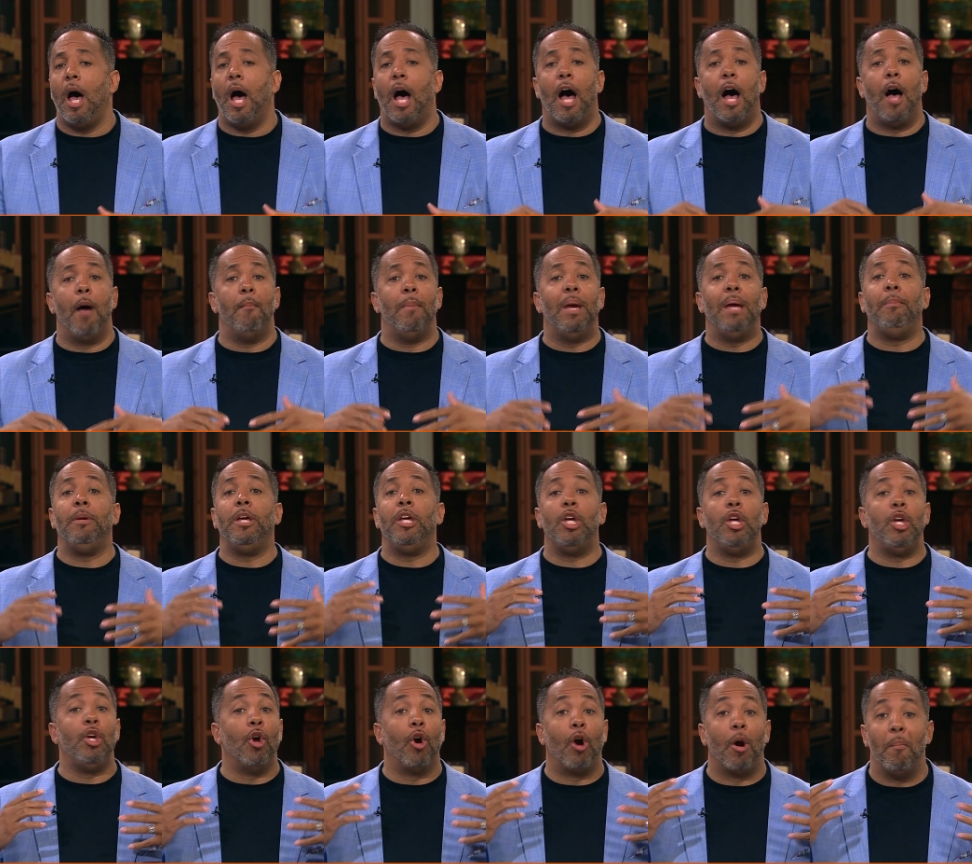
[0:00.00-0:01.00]
uh,
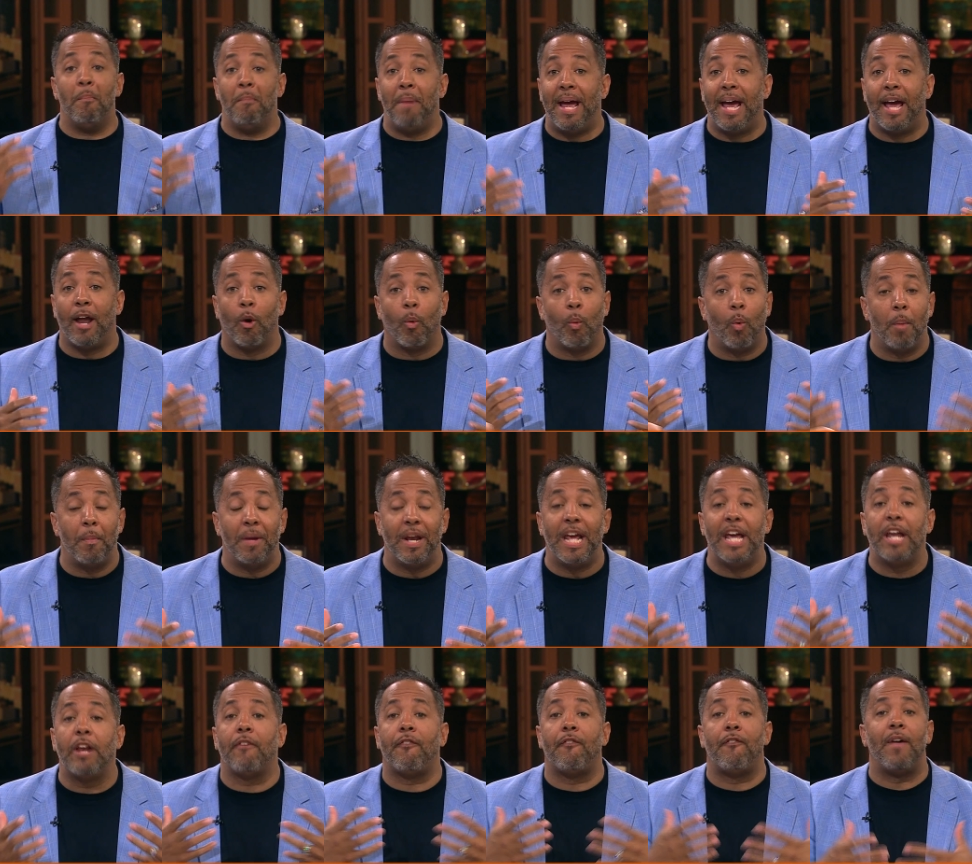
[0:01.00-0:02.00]
maybe you're a man or woman,
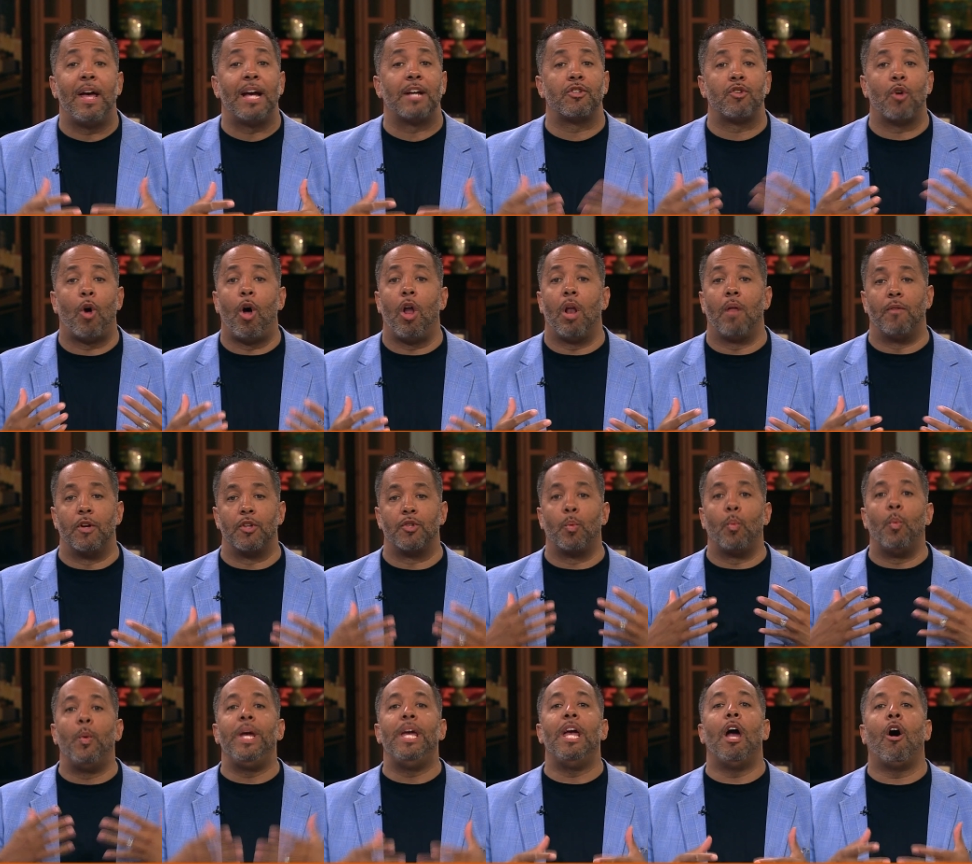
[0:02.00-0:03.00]
it affects all of us.
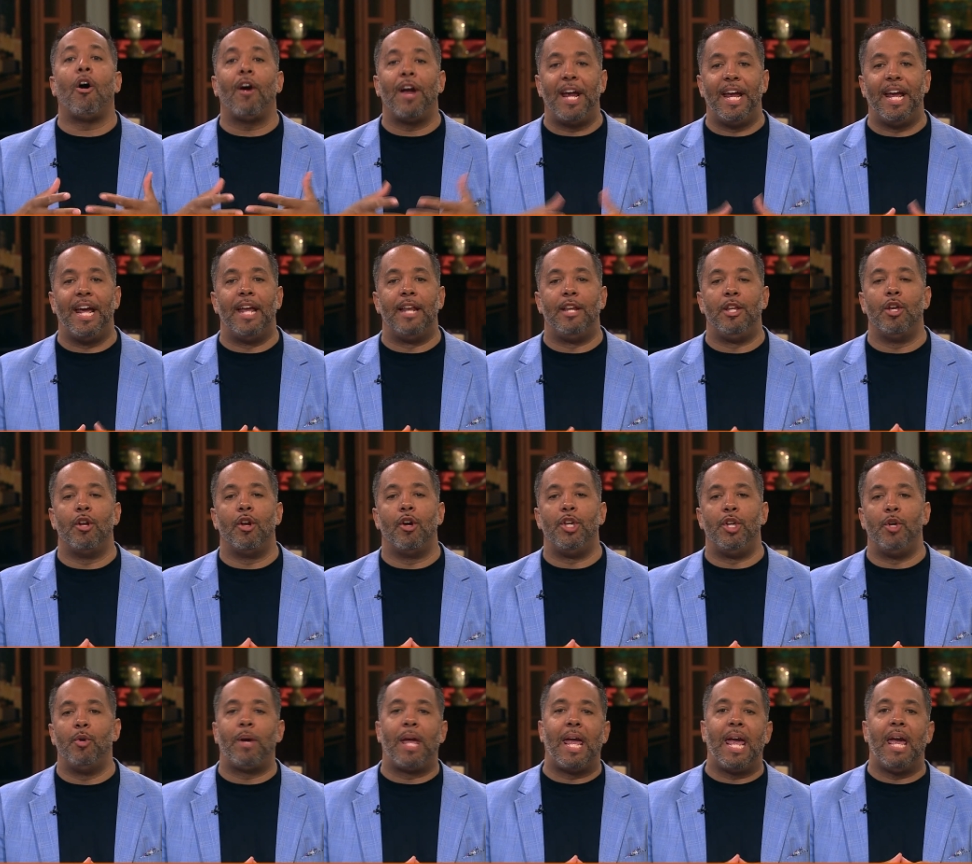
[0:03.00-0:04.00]
We are in, you know,
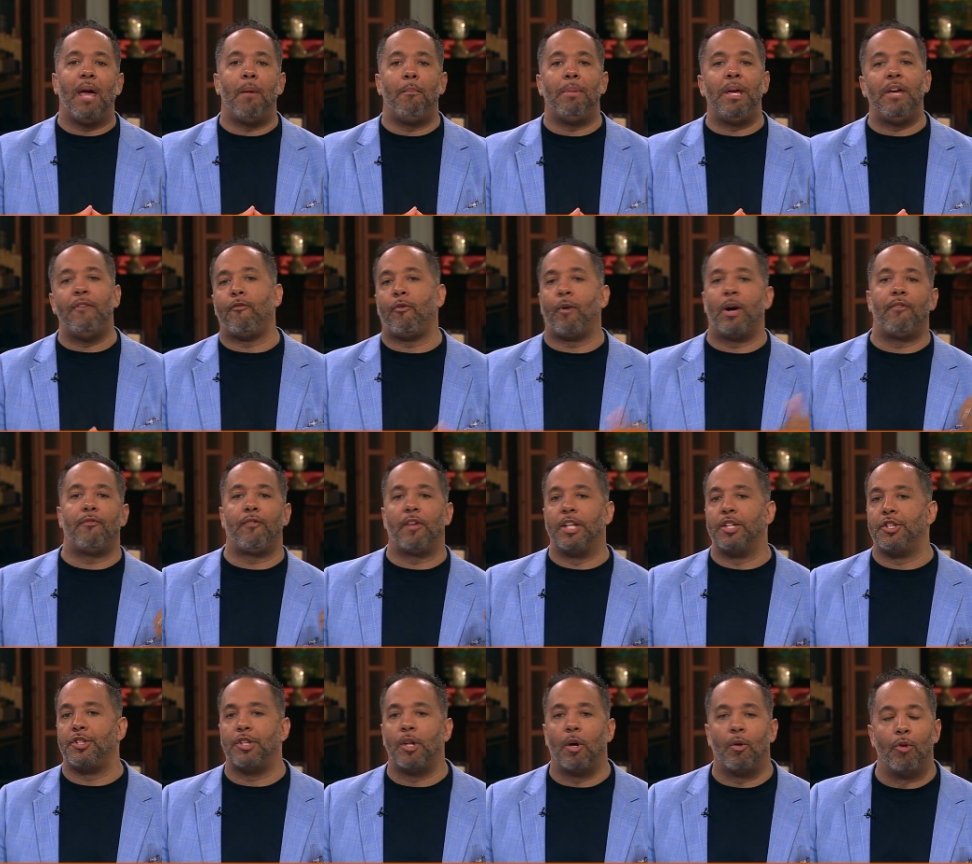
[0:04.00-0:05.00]
you can't be Fred
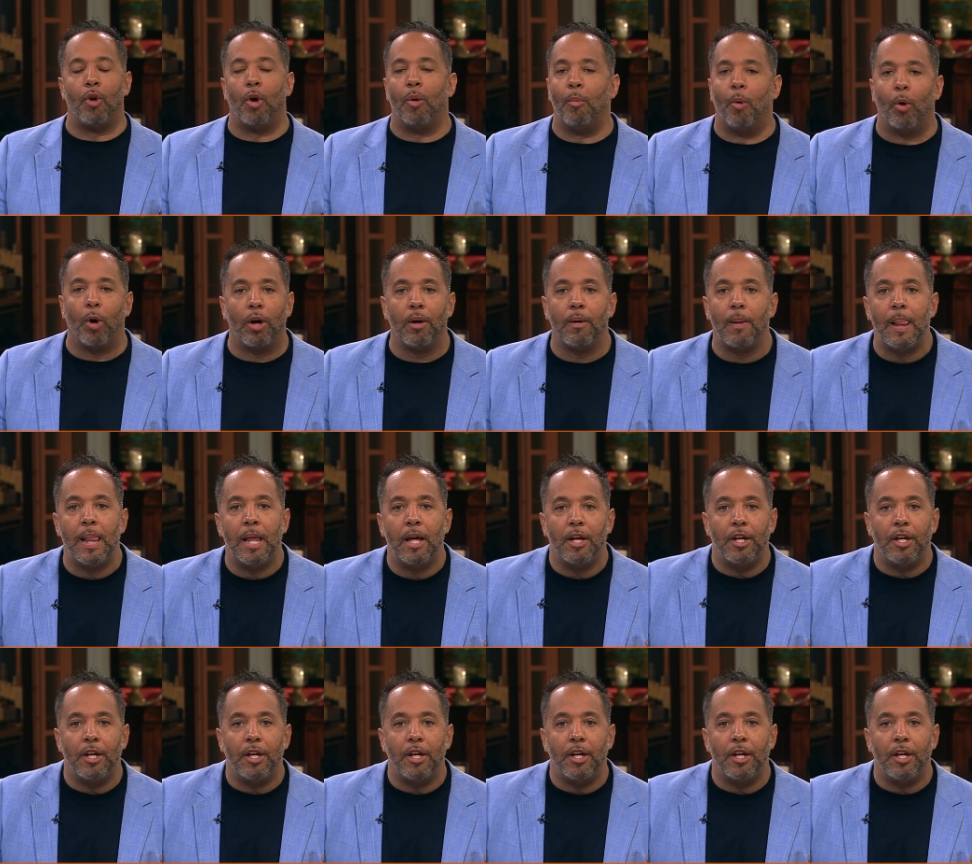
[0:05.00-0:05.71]
Flintstone no more.